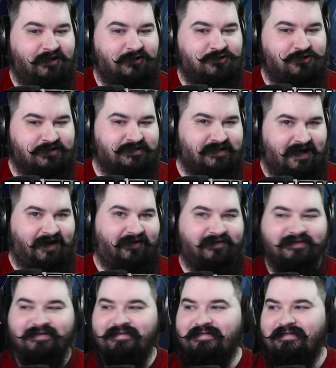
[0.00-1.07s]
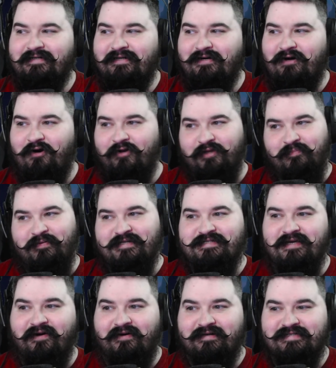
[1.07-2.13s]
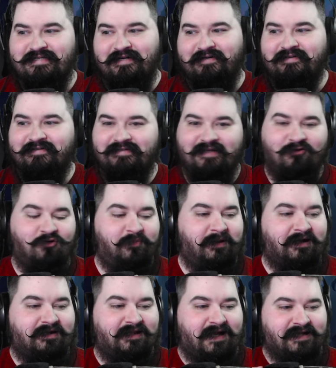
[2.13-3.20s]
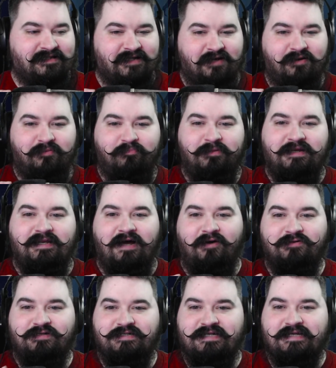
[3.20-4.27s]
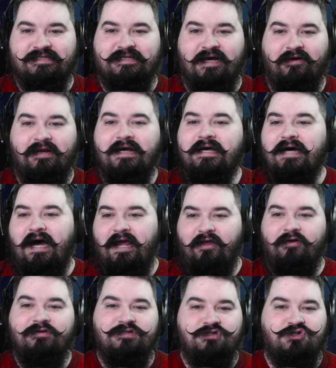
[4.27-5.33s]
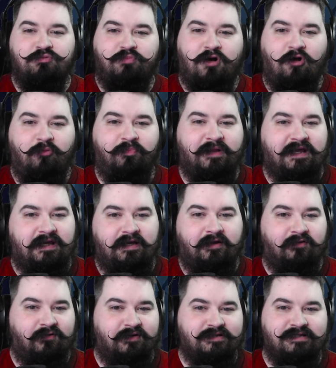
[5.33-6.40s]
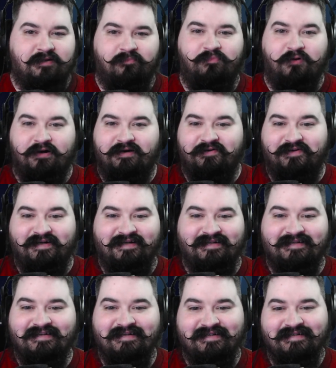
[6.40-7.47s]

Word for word: just now on the PTR. So that would be a class I'd be down to test out. I also should probably play a healer at some point, right?